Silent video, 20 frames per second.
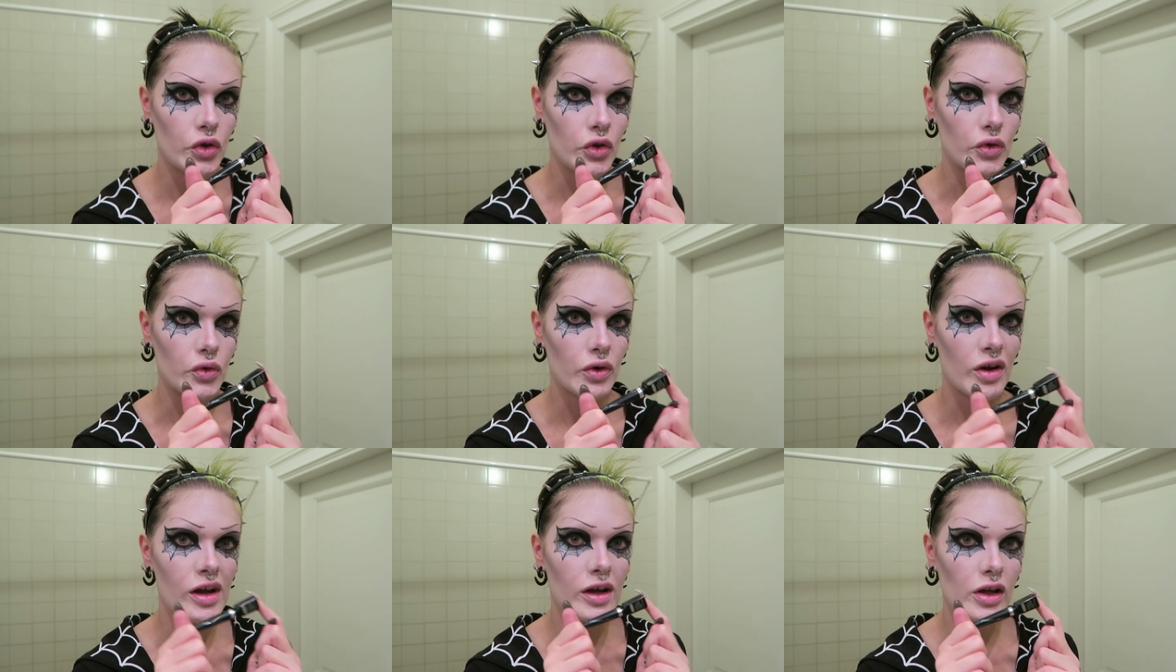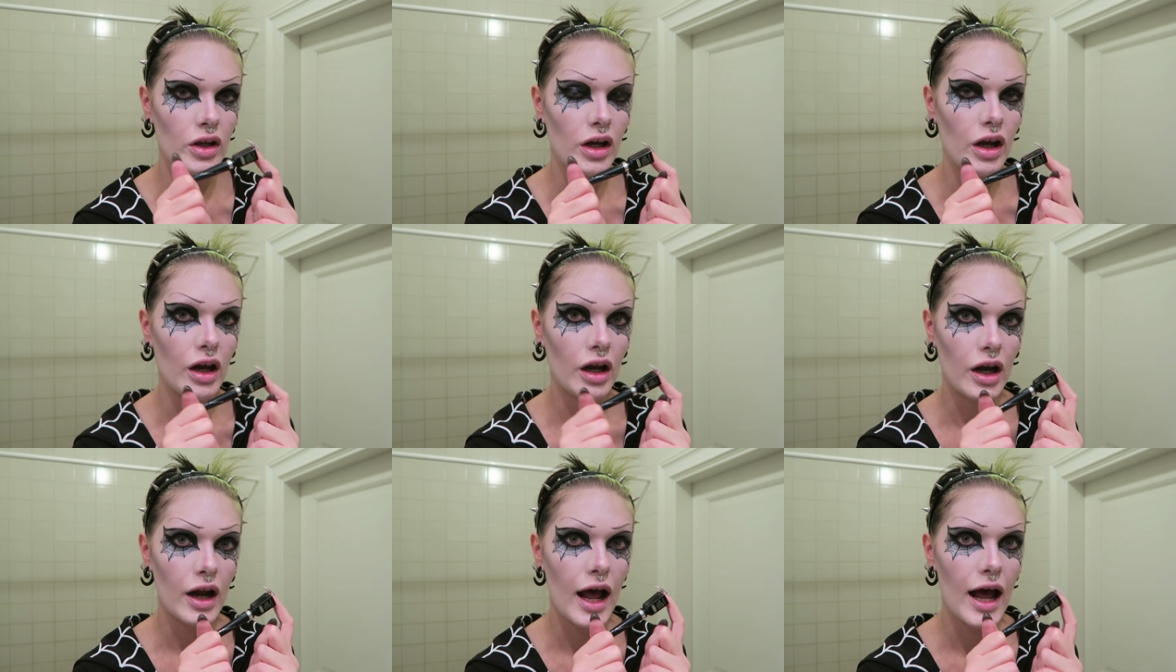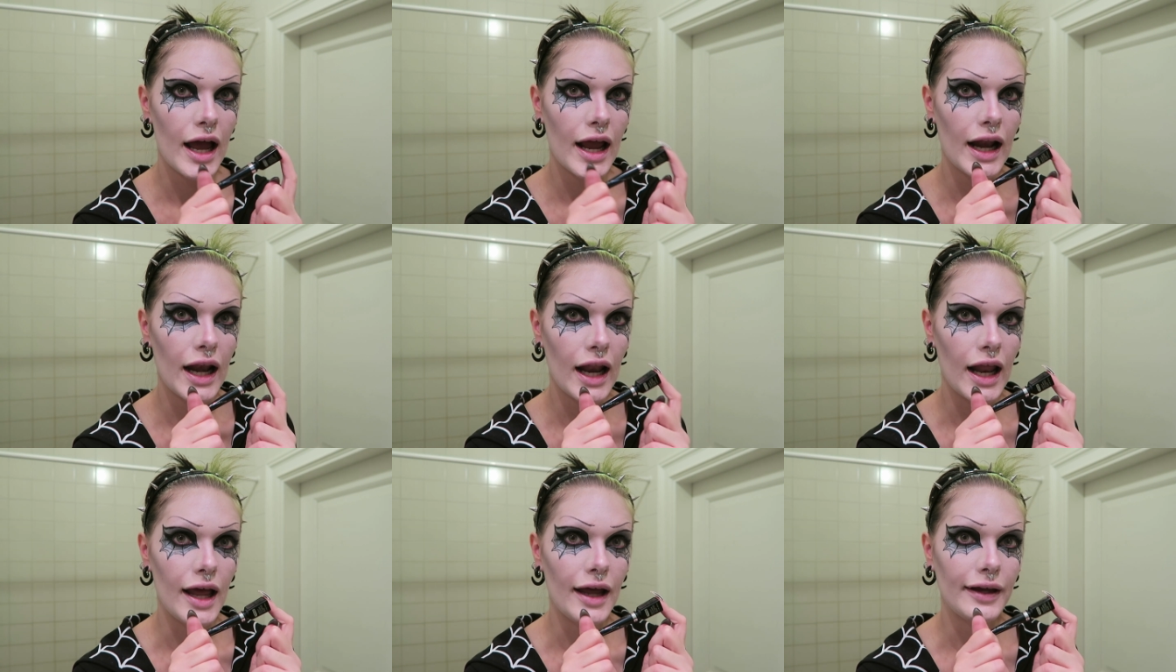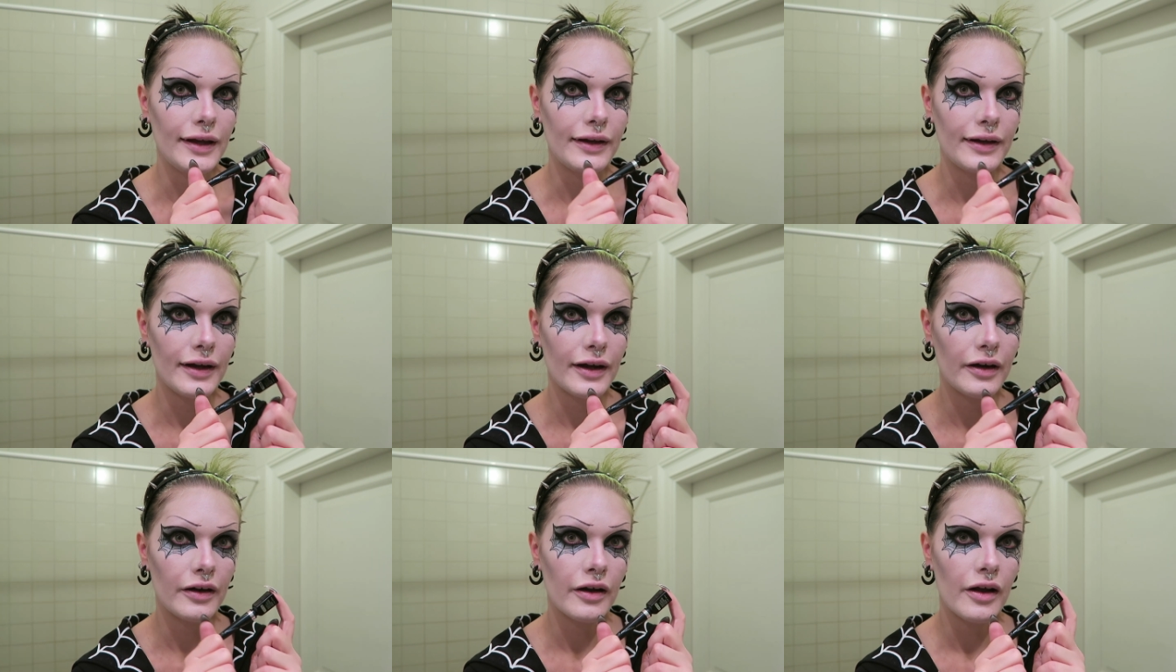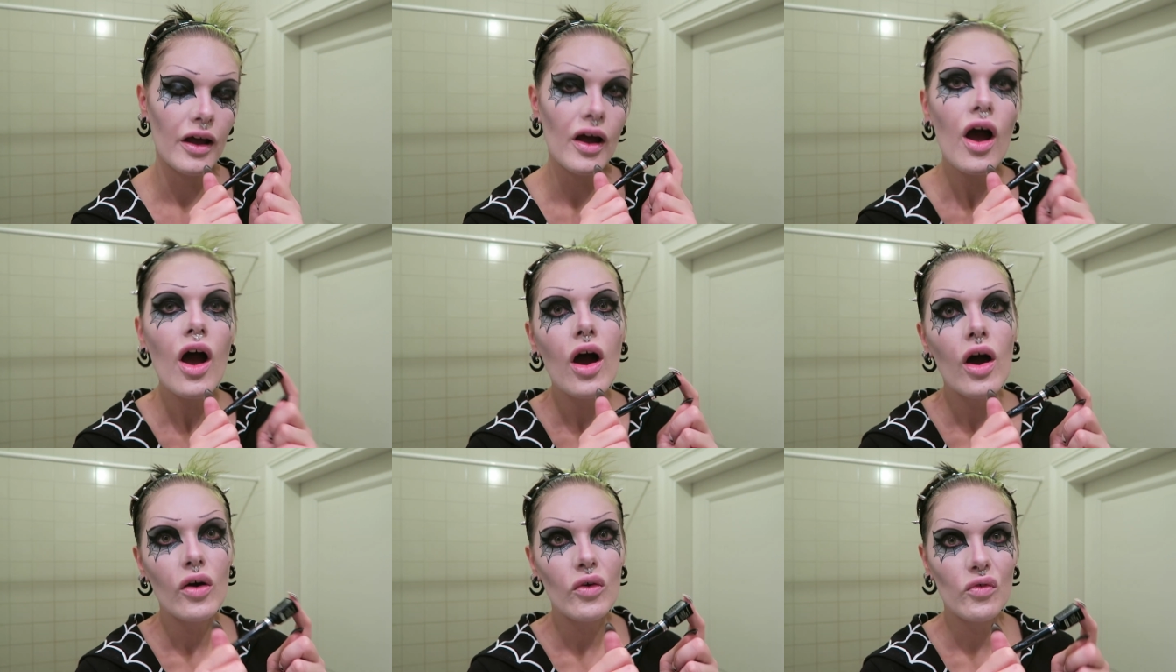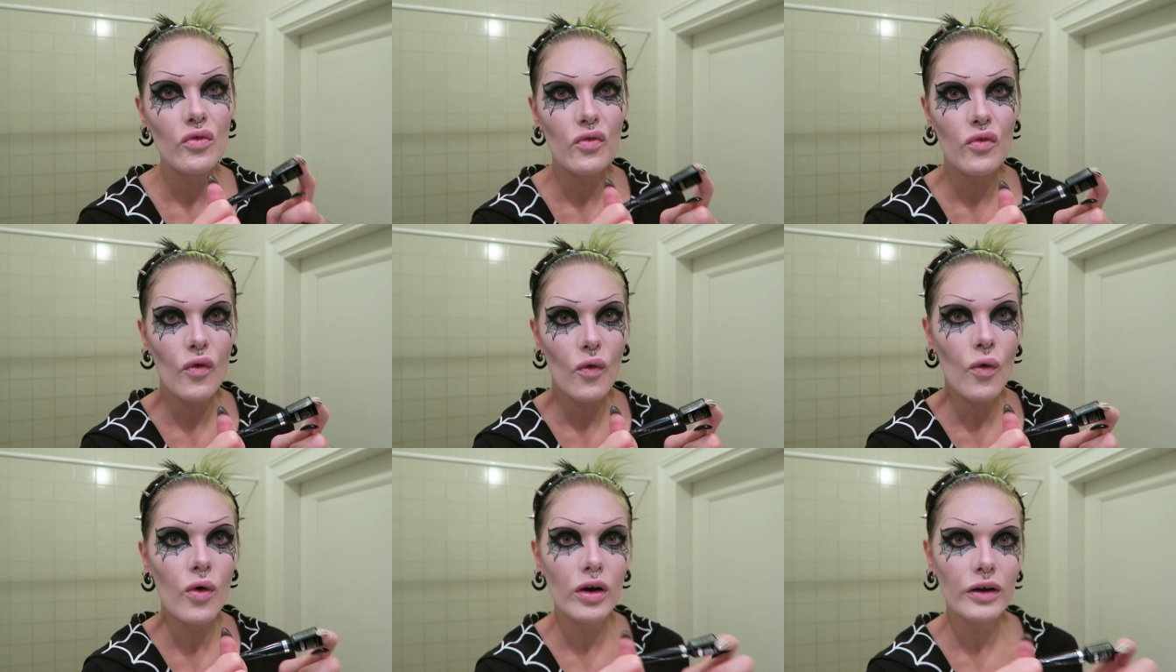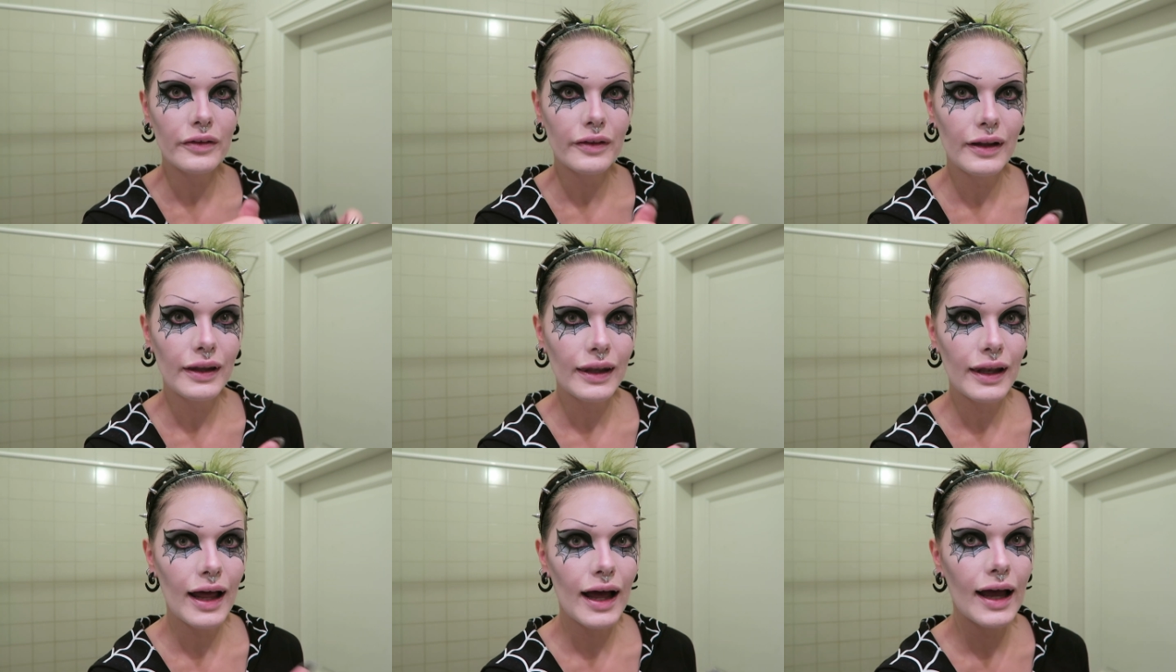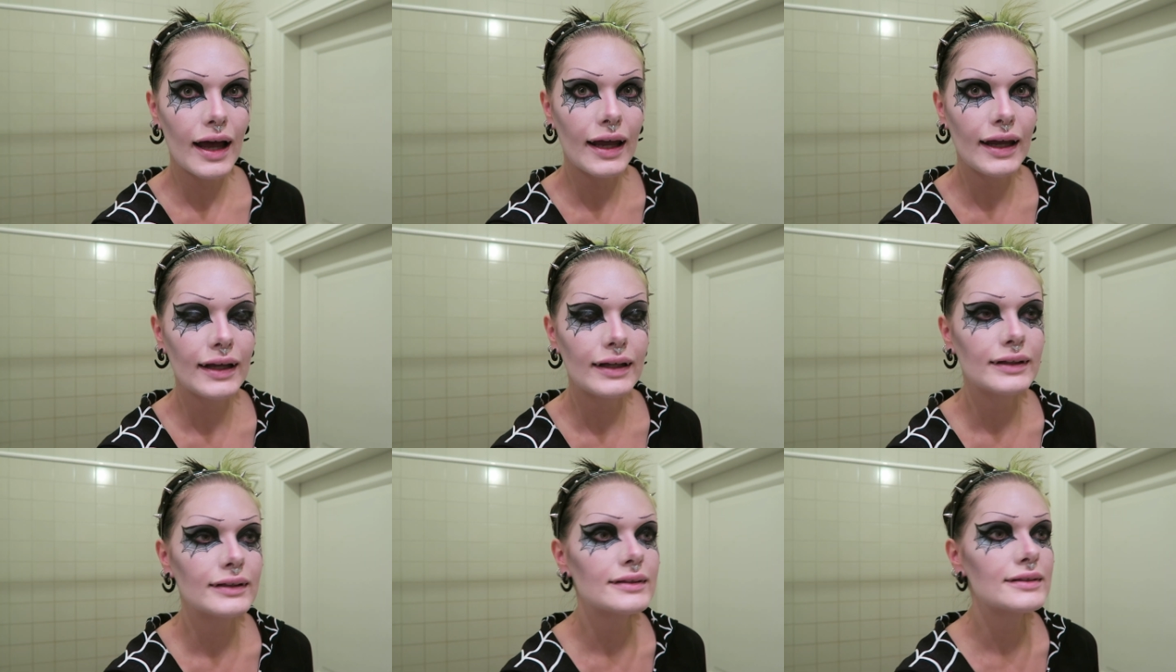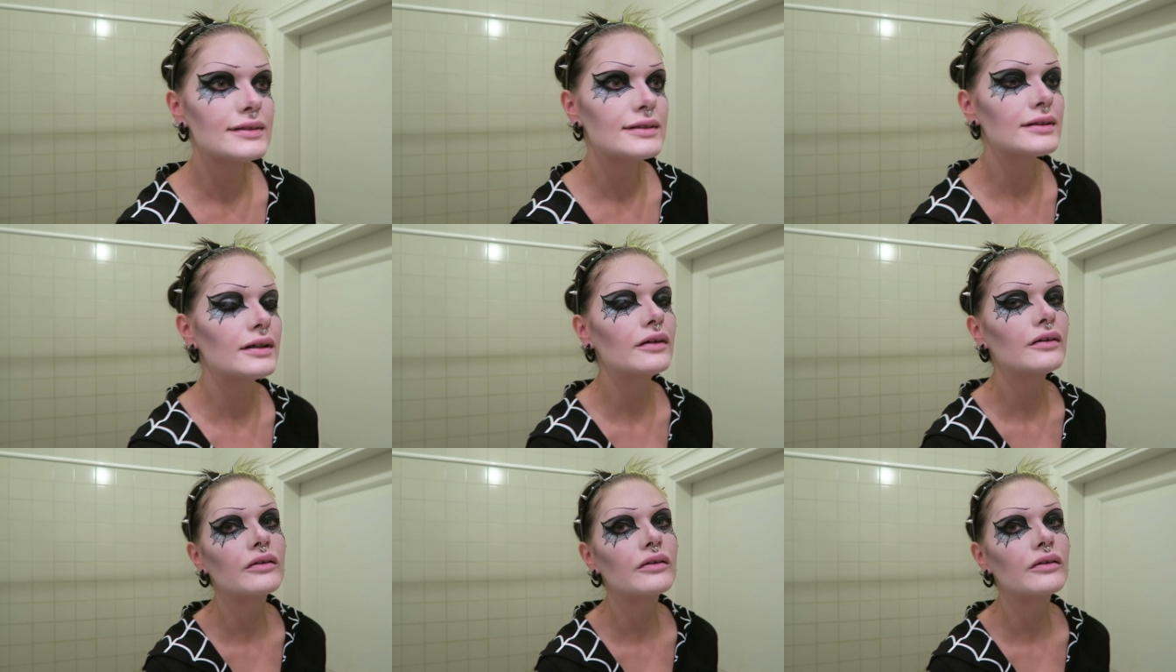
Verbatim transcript: the regular eyeliner for the lines.